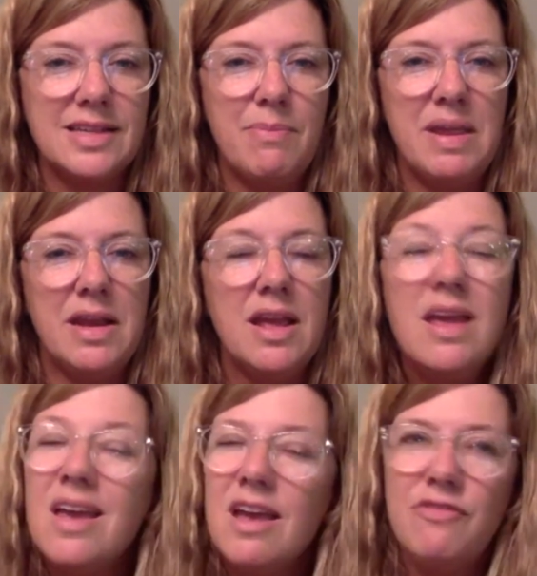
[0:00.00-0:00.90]
I mean, right.
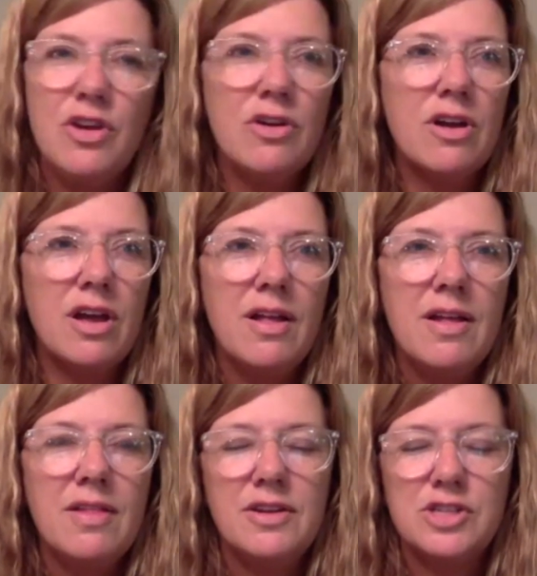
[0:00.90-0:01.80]

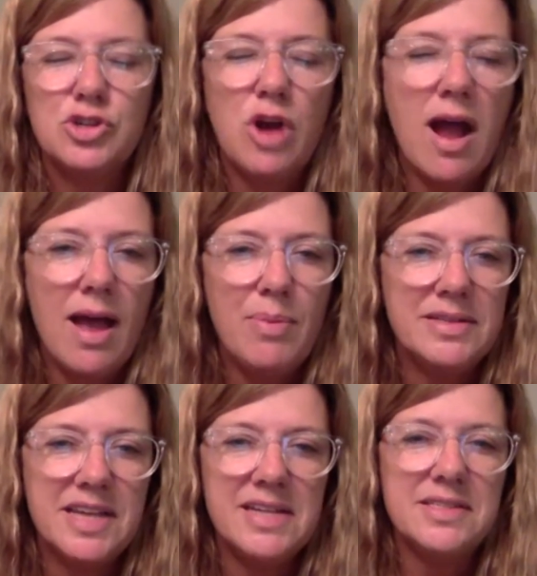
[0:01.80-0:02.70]
There's a tribe in
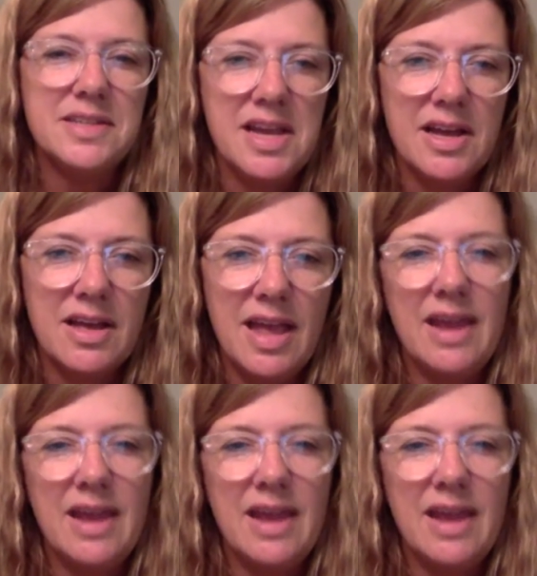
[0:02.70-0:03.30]
Tanzania